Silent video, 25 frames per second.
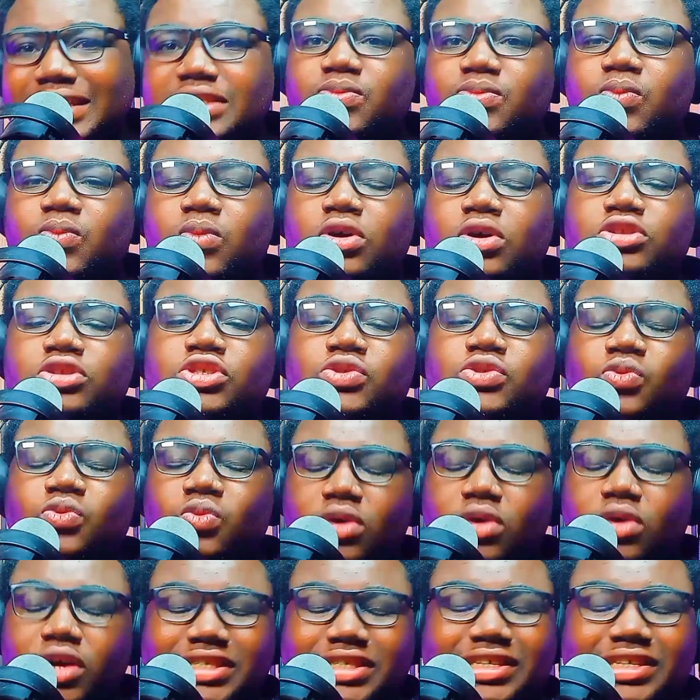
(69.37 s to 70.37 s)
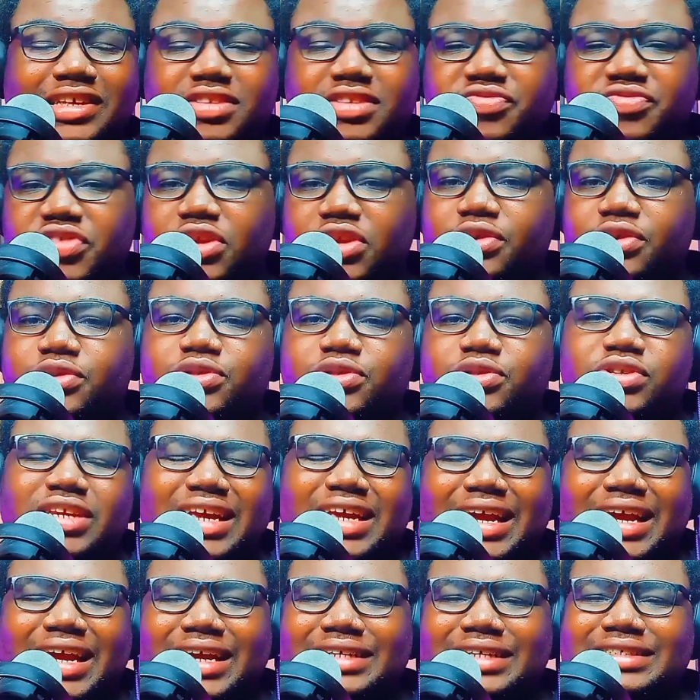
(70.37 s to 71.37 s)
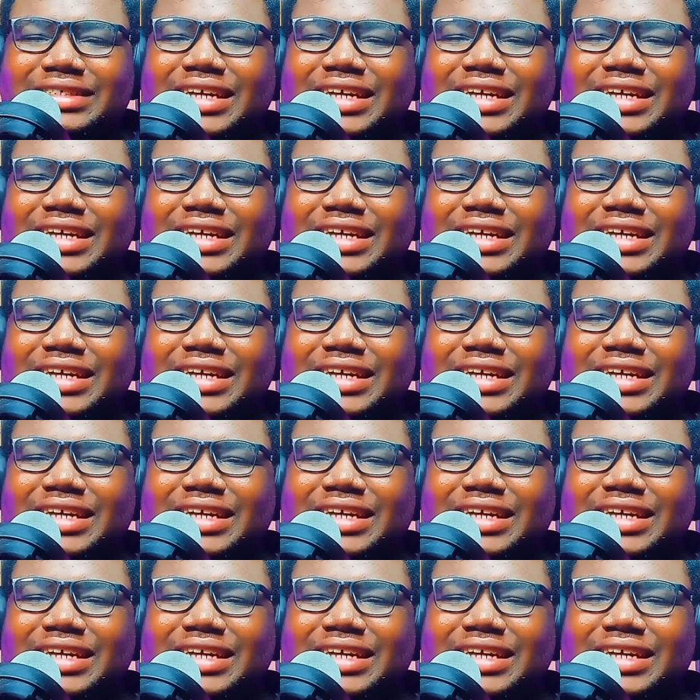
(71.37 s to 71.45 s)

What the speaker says: want to watch this video to the end